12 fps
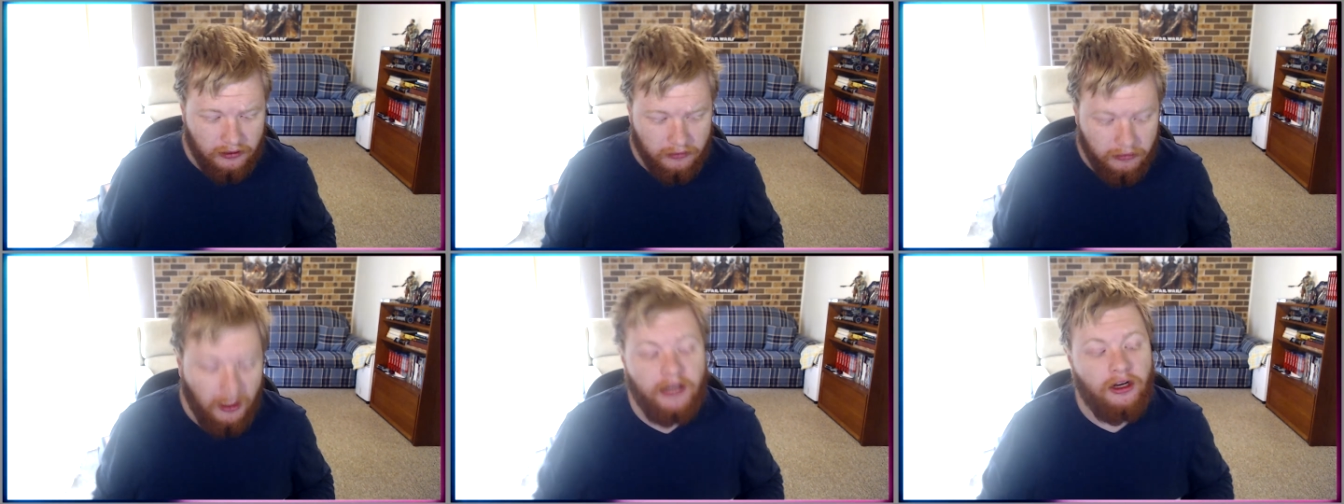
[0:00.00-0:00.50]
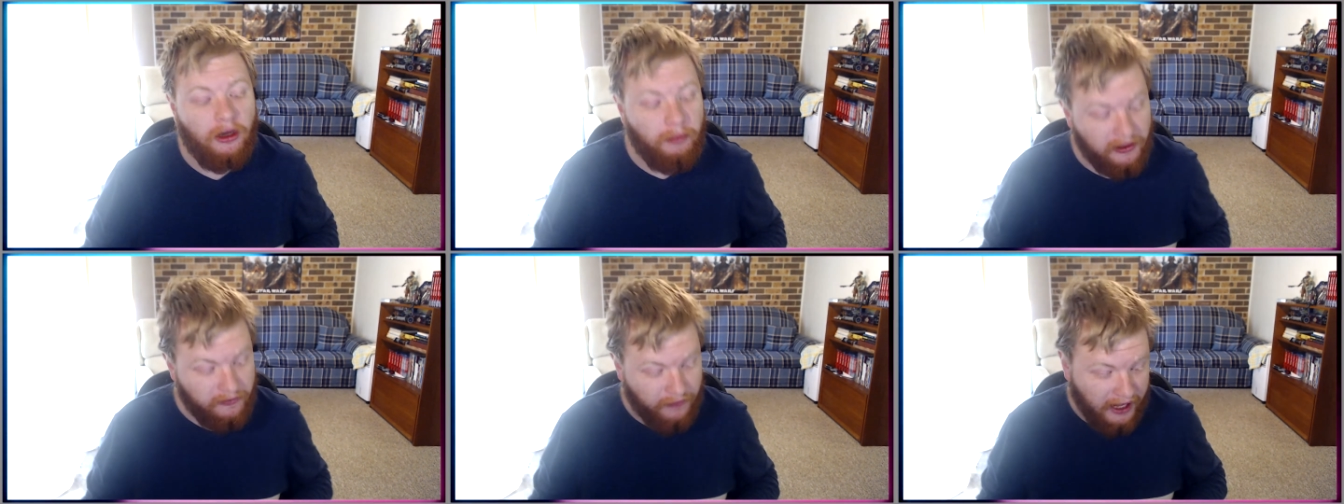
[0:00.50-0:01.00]
may not
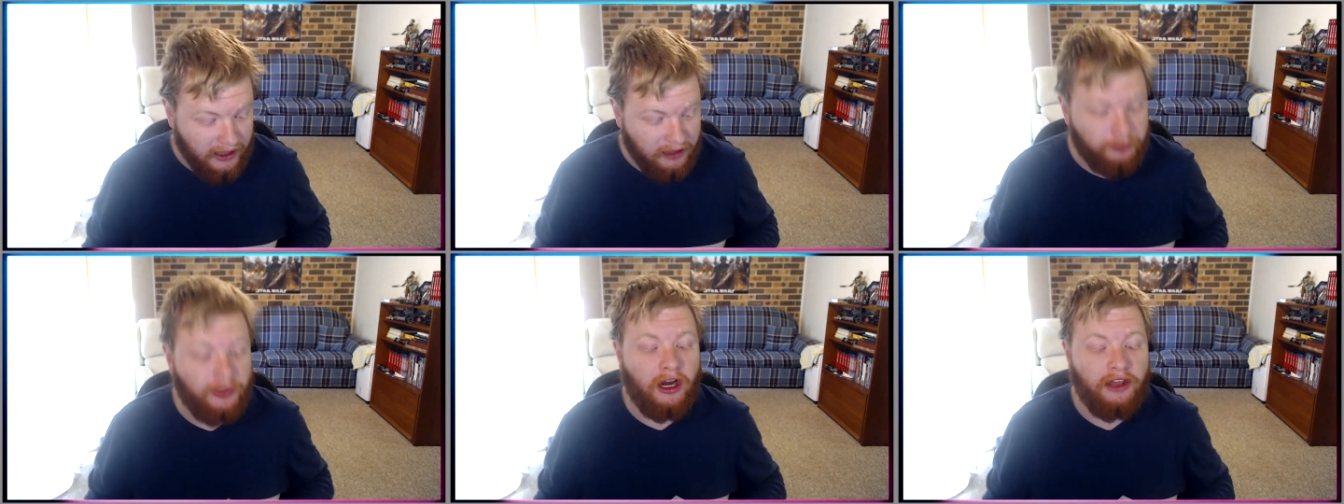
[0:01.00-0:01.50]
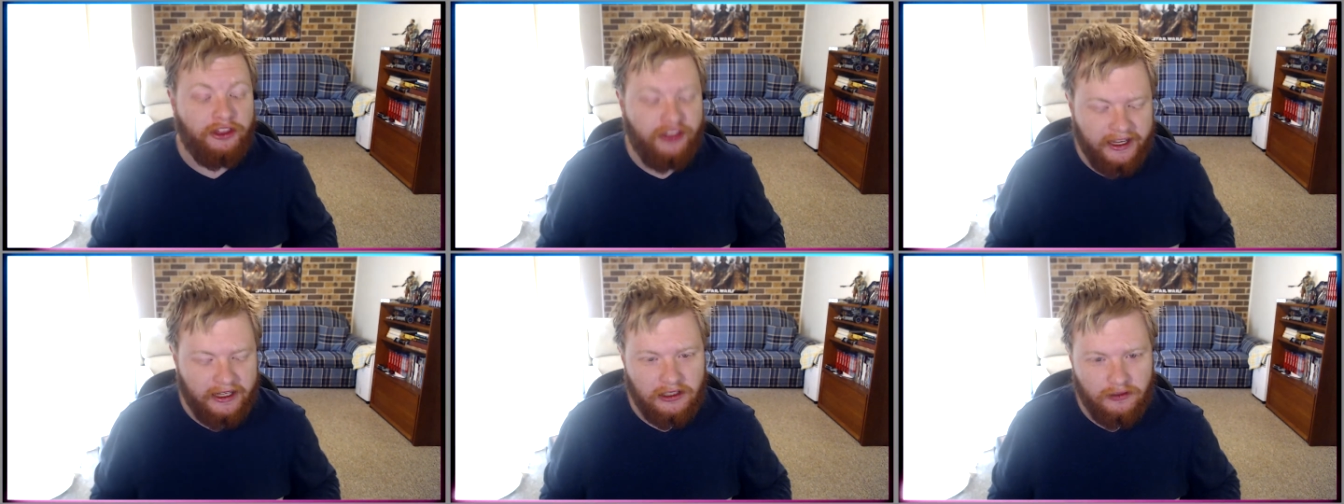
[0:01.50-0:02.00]
be valid, but I
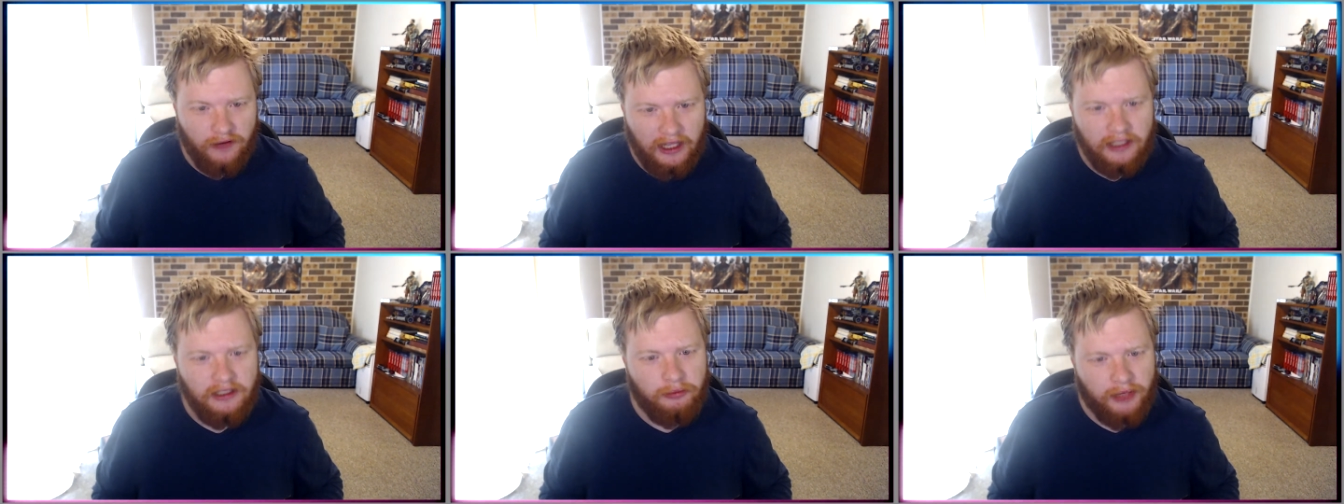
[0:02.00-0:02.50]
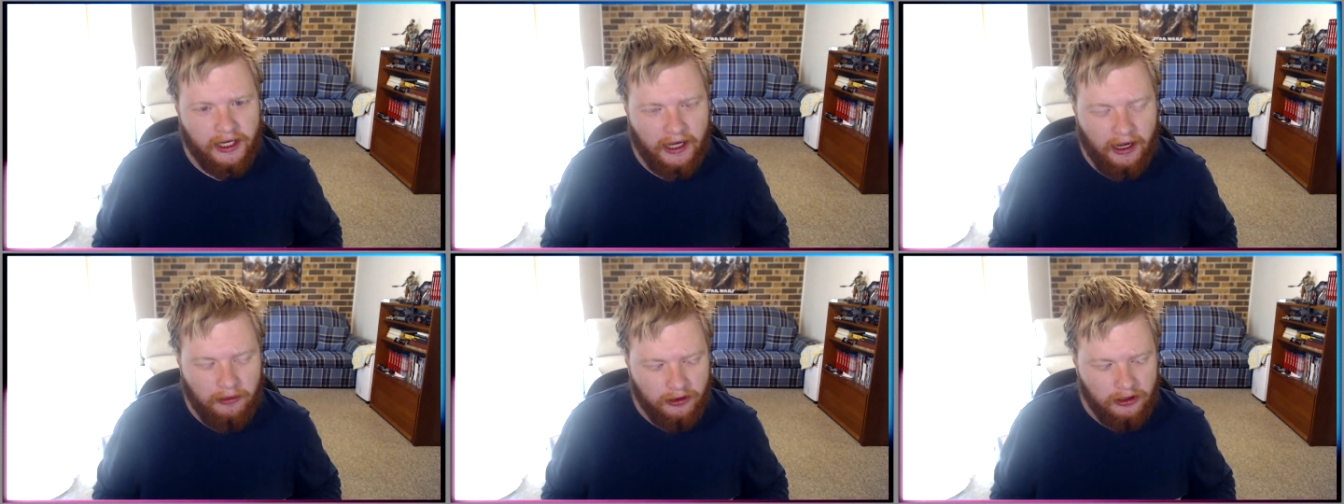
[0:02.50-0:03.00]
think it's valid to bring up,